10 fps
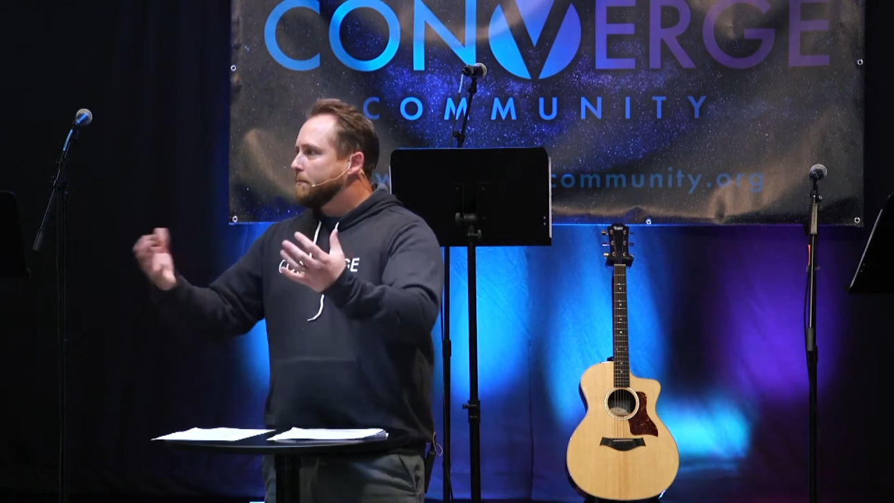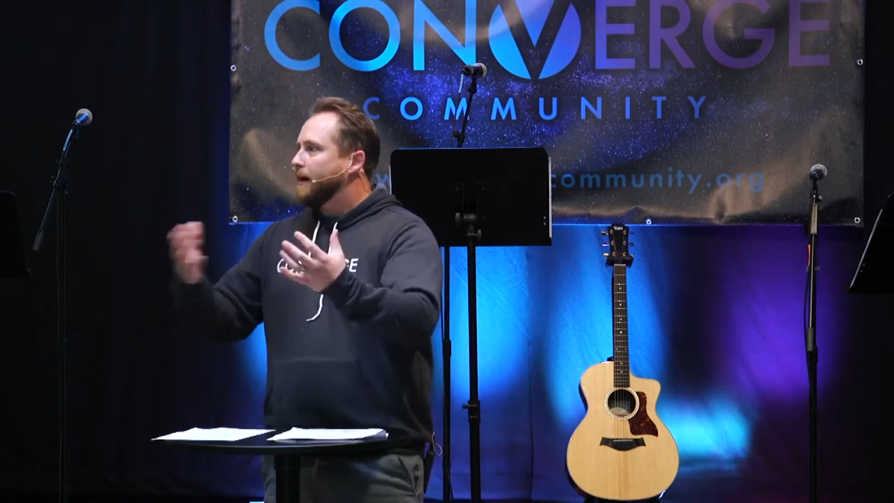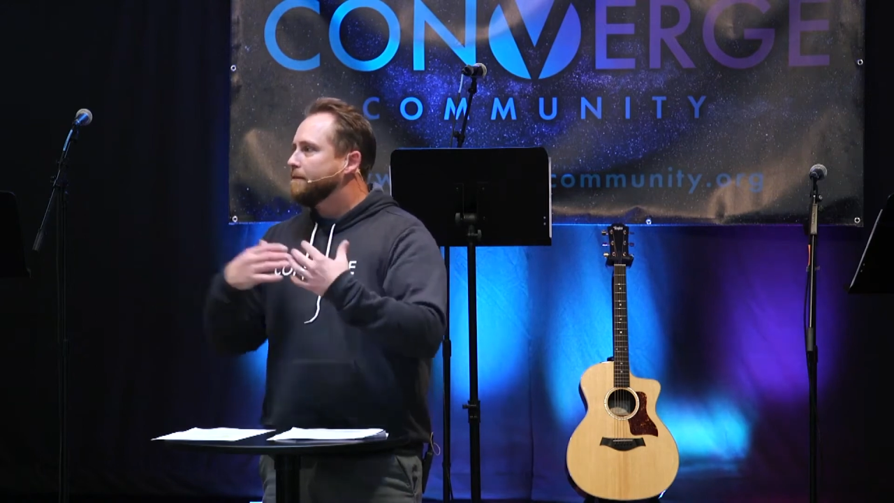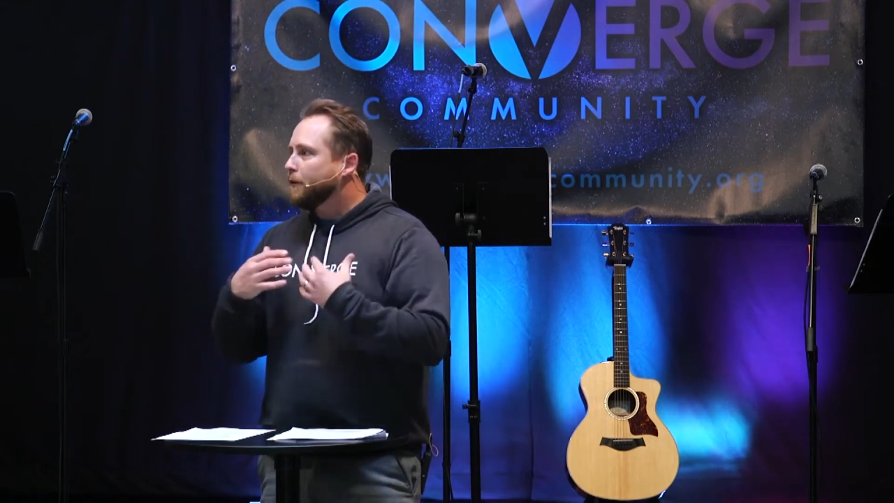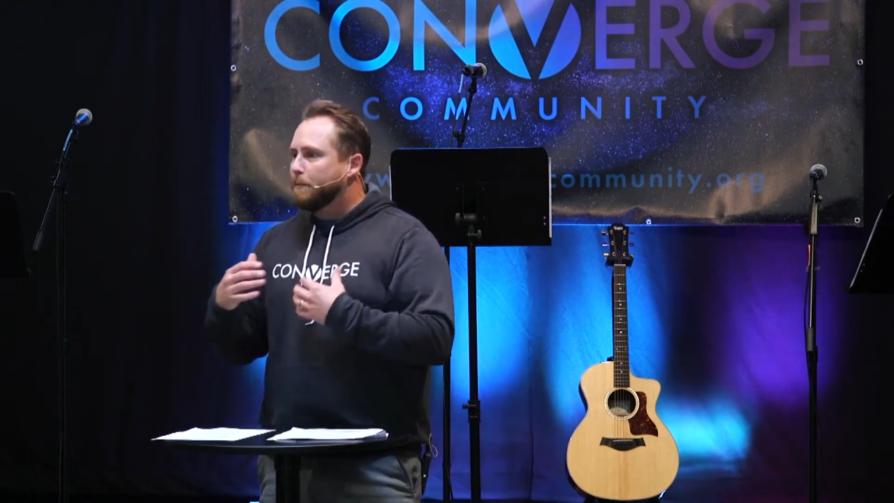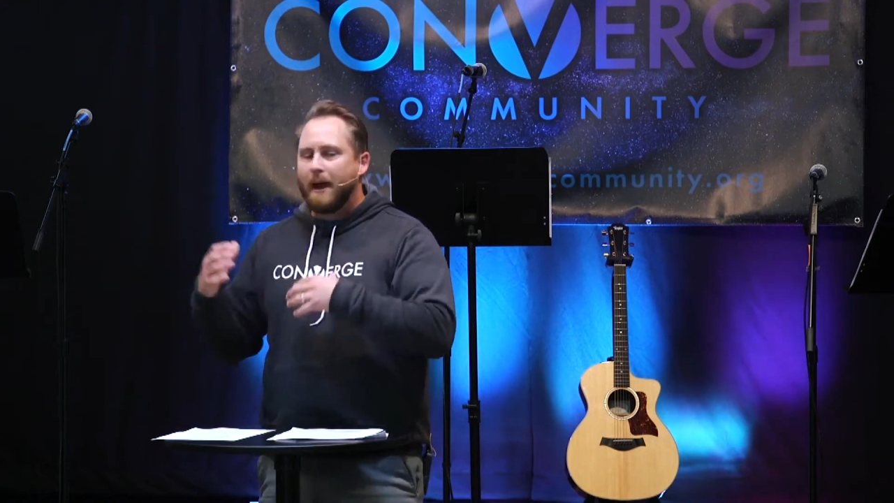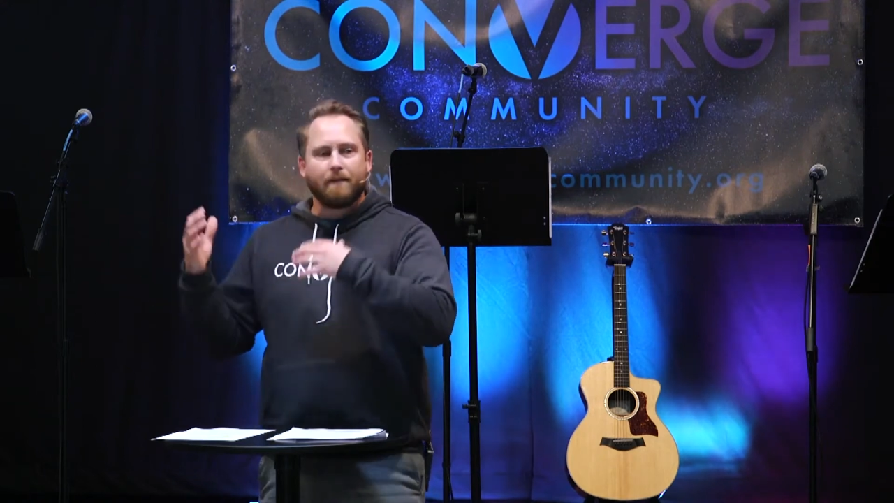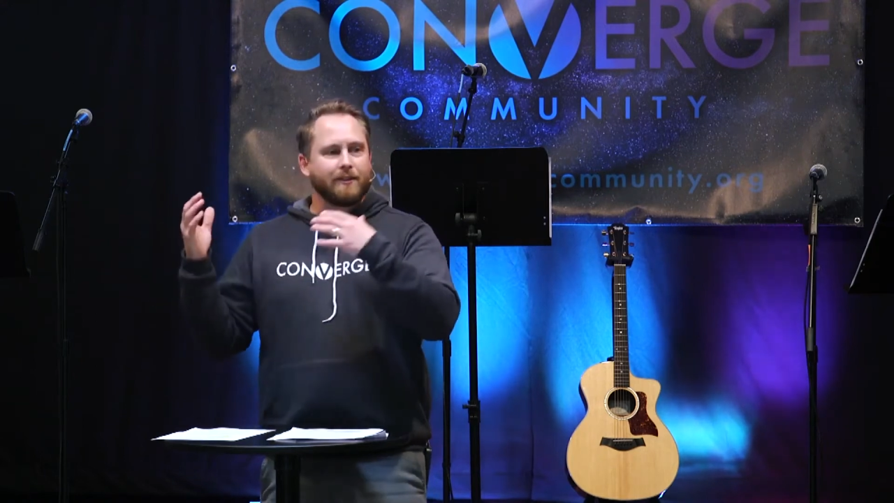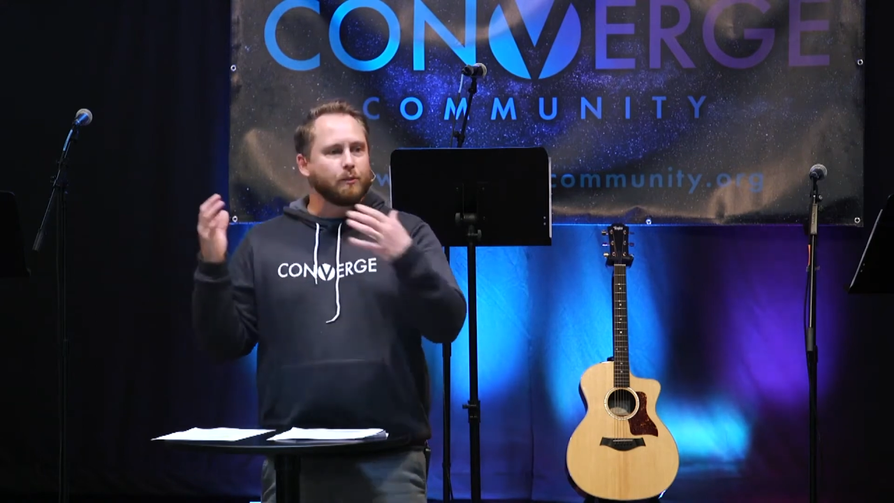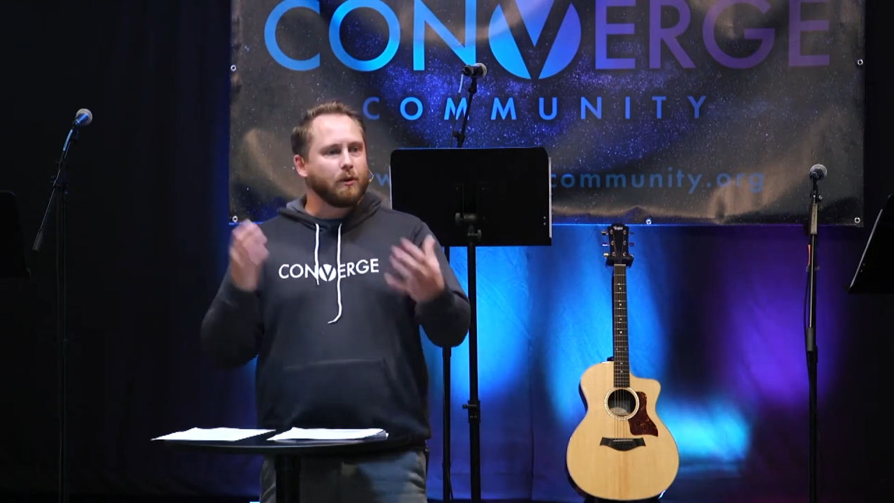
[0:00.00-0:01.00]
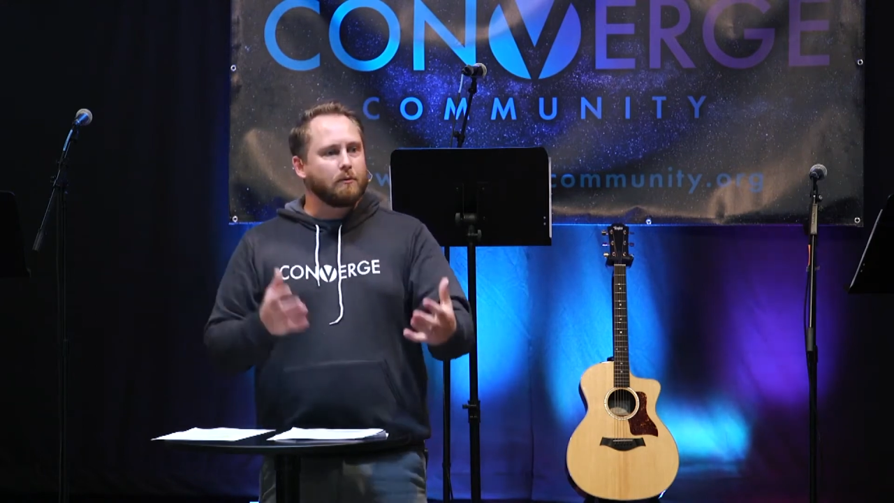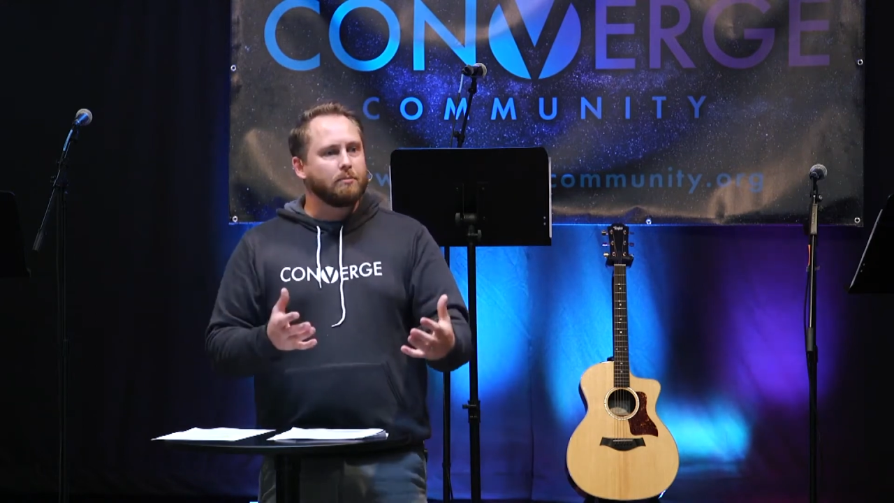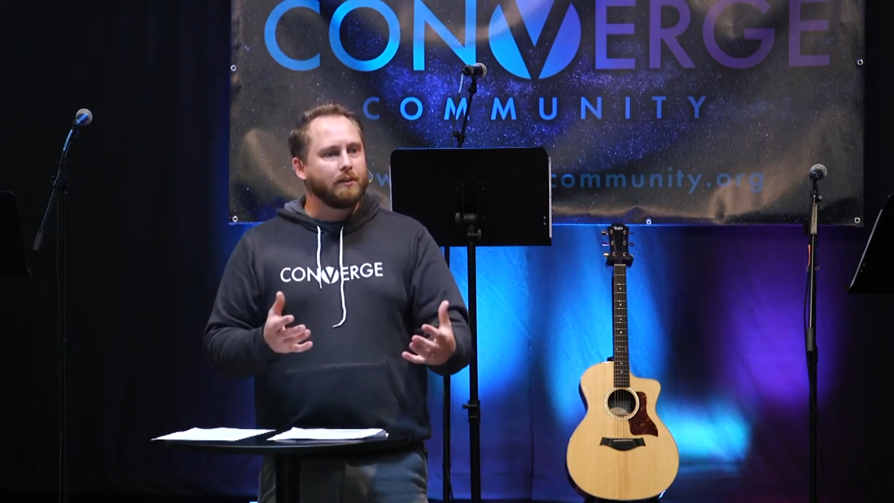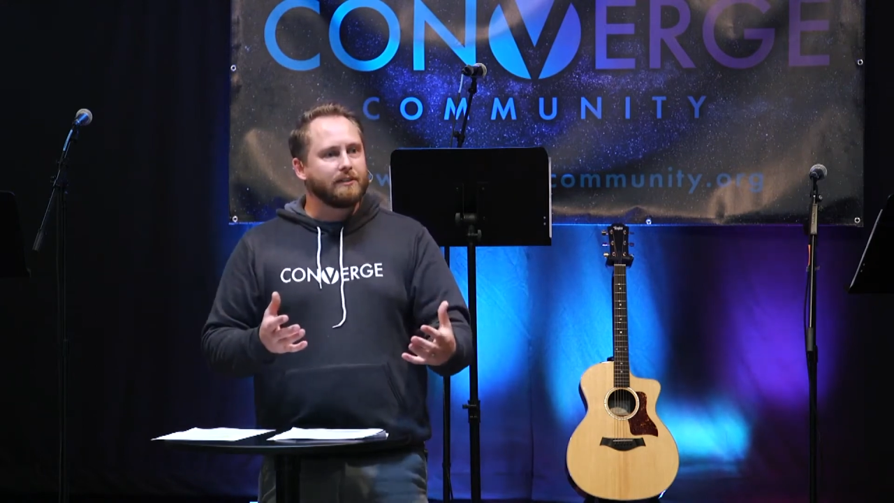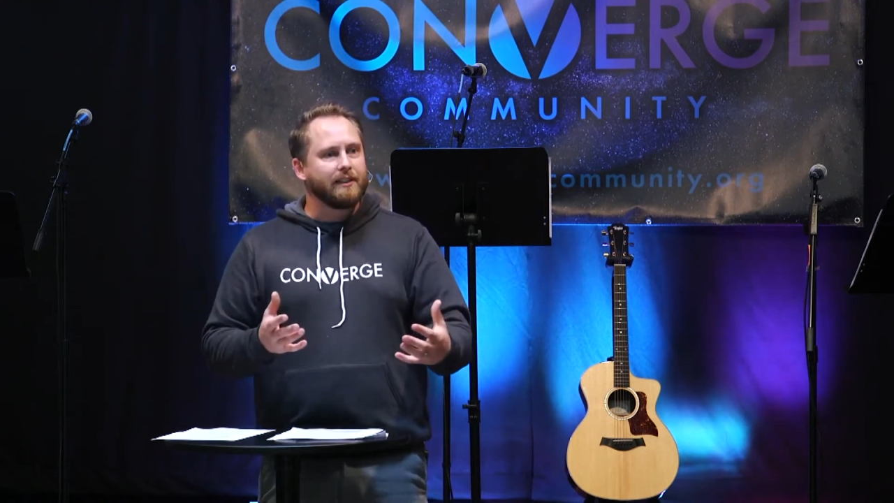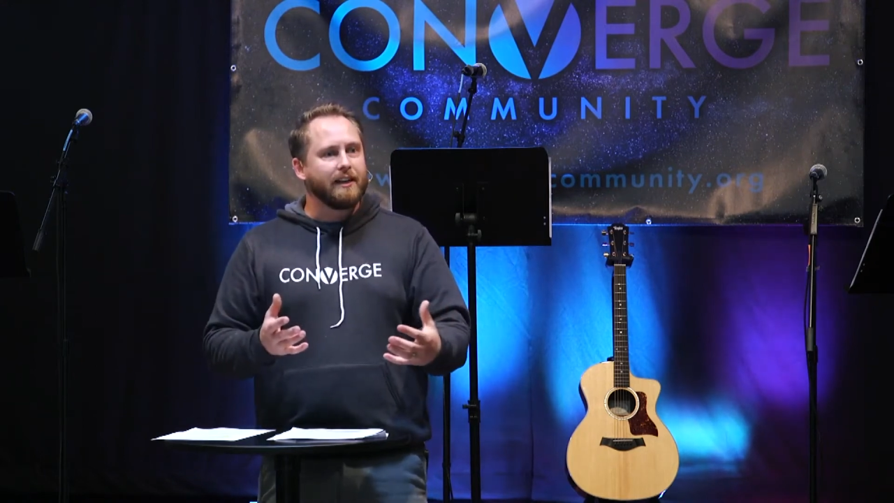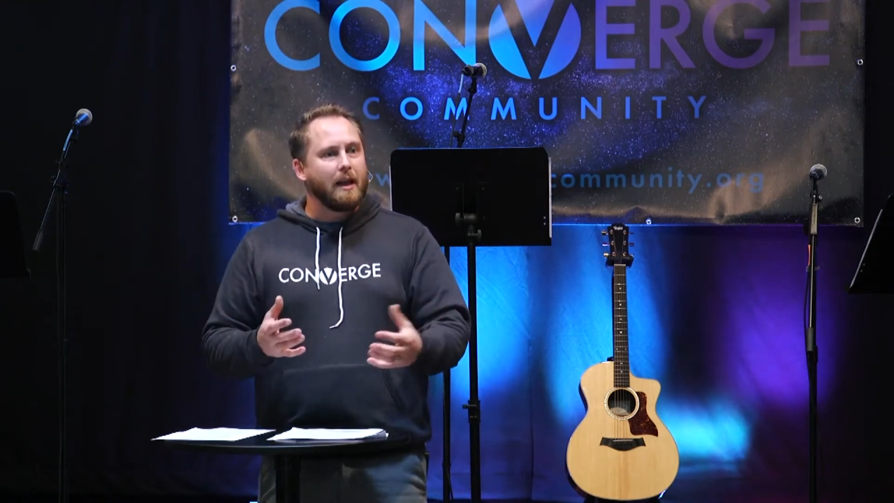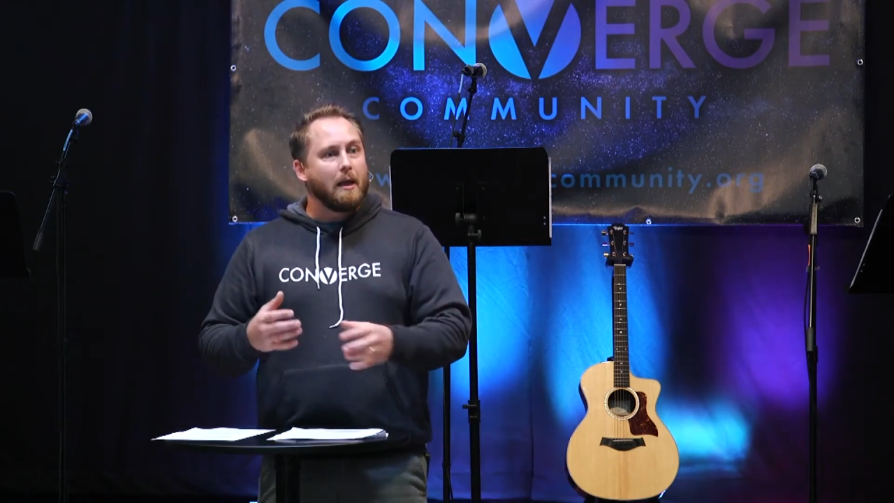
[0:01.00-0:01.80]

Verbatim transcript: pray for Epaphras. We're in prison.